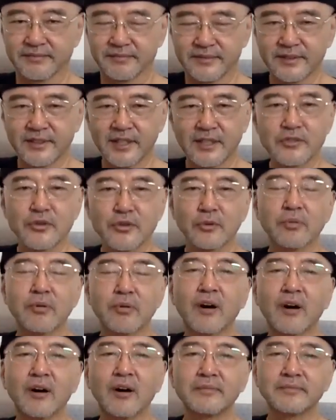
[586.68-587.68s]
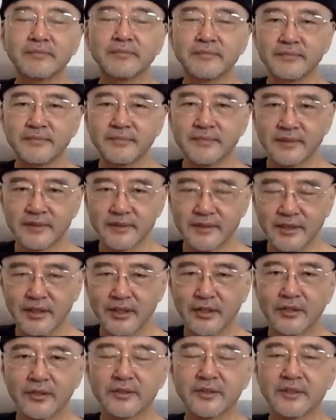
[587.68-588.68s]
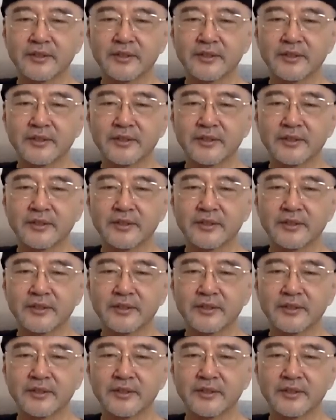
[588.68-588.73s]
sexual problem, you know,